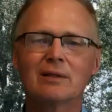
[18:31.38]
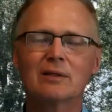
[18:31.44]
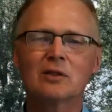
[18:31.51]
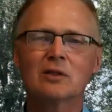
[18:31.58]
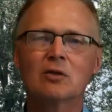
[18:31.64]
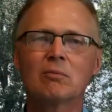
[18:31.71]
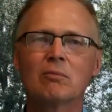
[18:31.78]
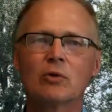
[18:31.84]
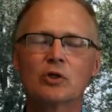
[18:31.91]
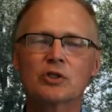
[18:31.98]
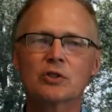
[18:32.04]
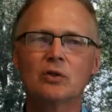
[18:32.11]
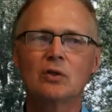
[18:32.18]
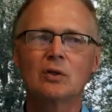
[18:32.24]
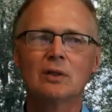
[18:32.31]

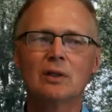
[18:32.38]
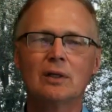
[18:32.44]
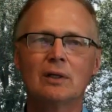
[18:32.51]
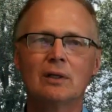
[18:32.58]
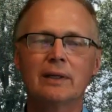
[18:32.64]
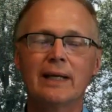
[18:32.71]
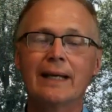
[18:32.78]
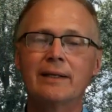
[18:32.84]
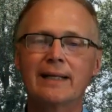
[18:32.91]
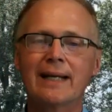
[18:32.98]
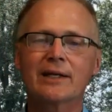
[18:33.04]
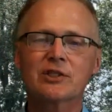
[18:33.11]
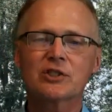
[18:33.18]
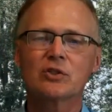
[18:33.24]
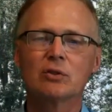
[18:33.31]
commercial and
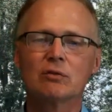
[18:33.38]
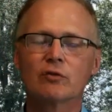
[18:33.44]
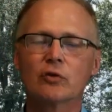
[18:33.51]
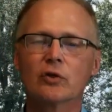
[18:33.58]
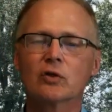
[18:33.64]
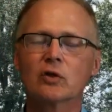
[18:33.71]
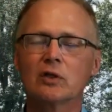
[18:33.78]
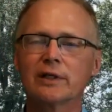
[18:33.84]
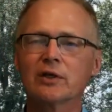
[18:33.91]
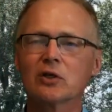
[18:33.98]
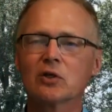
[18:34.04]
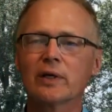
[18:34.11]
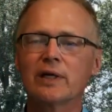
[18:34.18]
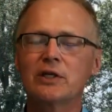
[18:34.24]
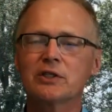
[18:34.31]
national vertical
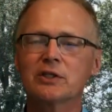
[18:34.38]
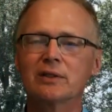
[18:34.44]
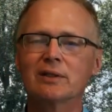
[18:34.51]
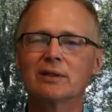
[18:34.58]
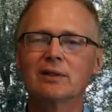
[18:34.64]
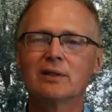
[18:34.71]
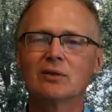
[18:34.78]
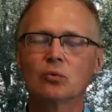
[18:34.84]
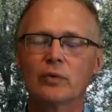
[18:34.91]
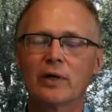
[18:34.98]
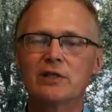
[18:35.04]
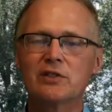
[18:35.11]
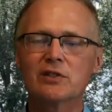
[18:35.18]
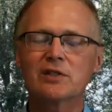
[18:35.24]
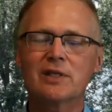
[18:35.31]
integration
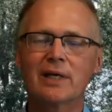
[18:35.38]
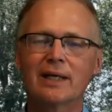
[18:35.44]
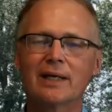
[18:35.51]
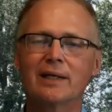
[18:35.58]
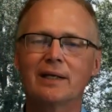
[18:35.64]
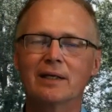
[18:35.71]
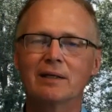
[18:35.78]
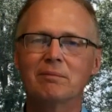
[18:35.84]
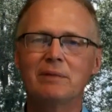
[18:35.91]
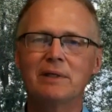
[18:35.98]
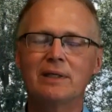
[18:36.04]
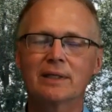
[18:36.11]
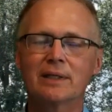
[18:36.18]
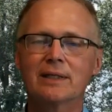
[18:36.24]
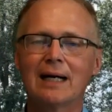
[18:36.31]
raise its head and
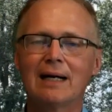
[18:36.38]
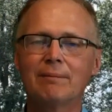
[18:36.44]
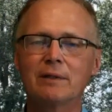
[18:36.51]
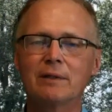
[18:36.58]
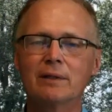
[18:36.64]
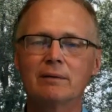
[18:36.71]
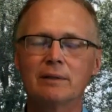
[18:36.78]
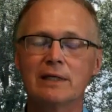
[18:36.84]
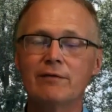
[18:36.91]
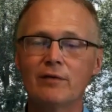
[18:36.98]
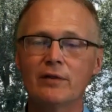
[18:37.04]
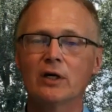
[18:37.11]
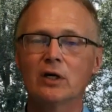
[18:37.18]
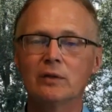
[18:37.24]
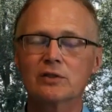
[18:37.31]
being adopted, even
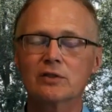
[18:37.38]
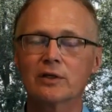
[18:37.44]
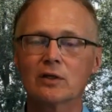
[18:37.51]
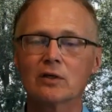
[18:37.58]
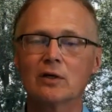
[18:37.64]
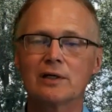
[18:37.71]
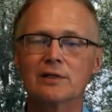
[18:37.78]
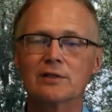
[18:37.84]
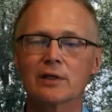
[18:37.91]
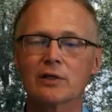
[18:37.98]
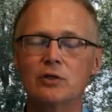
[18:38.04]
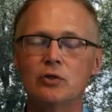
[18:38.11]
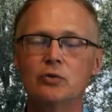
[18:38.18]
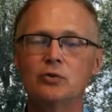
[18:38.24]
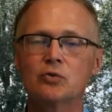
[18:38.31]
though it's going to cause a
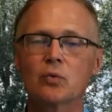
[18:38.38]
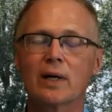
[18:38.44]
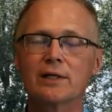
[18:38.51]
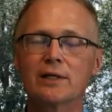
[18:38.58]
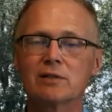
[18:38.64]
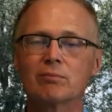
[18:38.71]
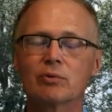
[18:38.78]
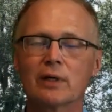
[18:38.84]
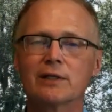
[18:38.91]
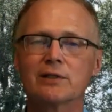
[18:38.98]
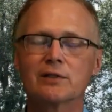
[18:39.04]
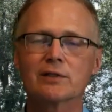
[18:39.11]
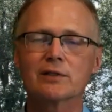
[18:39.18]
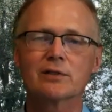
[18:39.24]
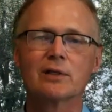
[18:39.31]
huge rise in
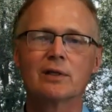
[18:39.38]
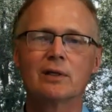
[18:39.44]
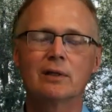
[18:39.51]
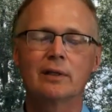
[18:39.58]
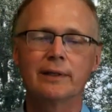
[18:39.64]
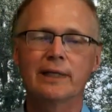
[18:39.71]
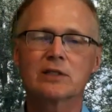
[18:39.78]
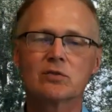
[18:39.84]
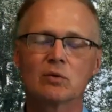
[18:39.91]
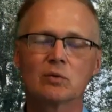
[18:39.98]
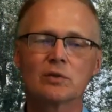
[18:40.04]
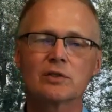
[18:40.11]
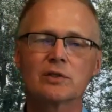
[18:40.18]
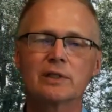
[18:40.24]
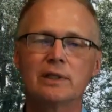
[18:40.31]
prices. And that's what we're
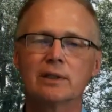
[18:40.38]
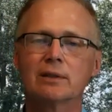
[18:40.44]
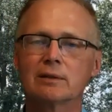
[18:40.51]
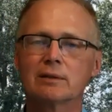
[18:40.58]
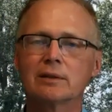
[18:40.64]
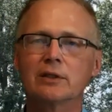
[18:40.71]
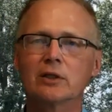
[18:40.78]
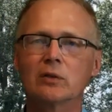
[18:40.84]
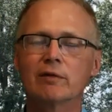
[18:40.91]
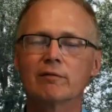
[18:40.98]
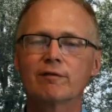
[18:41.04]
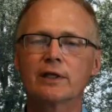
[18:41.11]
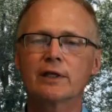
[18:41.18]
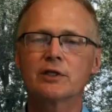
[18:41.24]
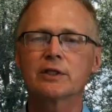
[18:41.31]
seeing, you know,
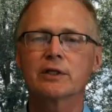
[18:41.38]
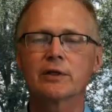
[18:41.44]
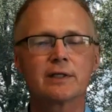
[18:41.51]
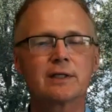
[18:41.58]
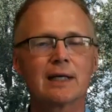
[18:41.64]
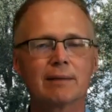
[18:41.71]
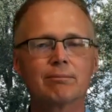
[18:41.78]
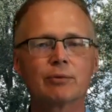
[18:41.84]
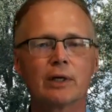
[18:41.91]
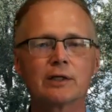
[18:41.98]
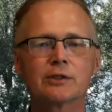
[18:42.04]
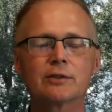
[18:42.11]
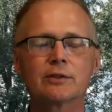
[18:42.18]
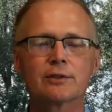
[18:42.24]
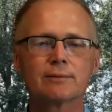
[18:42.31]
inflationary type
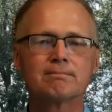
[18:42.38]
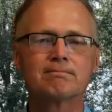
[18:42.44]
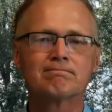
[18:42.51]
pressures.